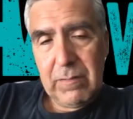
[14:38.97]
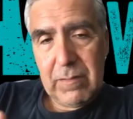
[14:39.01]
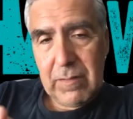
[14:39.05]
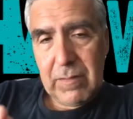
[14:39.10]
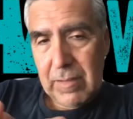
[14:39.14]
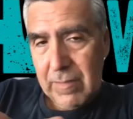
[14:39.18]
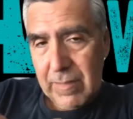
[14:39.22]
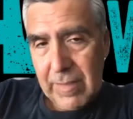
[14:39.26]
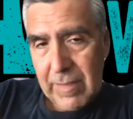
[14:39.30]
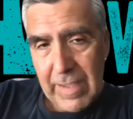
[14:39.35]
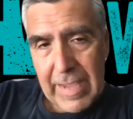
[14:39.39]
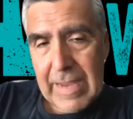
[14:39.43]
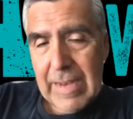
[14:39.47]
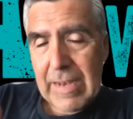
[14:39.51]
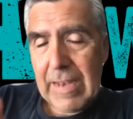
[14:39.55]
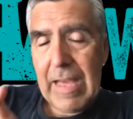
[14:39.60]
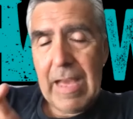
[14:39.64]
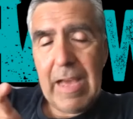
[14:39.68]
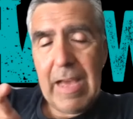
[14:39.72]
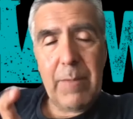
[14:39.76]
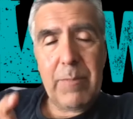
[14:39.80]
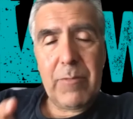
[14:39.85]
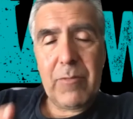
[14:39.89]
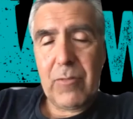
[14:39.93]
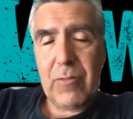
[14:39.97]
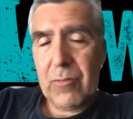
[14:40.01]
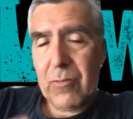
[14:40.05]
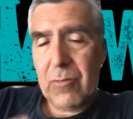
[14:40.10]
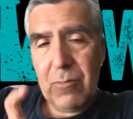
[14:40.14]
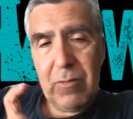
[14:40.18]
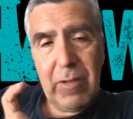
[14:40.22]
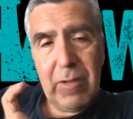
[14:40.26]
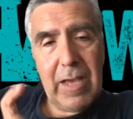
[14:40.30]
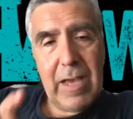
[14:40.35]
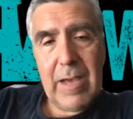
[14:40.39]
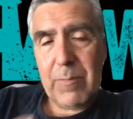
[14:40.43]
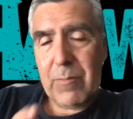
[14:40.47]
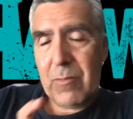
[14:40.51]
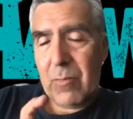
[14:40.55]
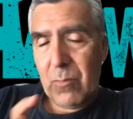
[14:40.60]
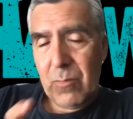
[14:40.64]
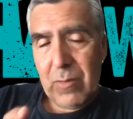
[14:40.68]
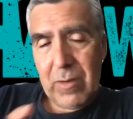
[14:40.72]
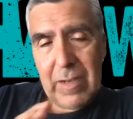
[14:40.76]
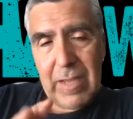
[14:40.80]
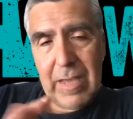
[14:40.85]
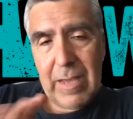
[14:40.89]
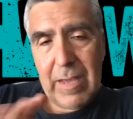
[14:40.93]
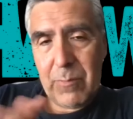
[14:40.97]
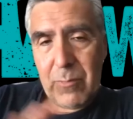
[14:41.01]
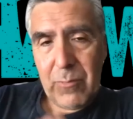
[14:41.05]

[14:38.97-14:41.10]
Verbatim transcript: let's say eight laps or two laps or one lap,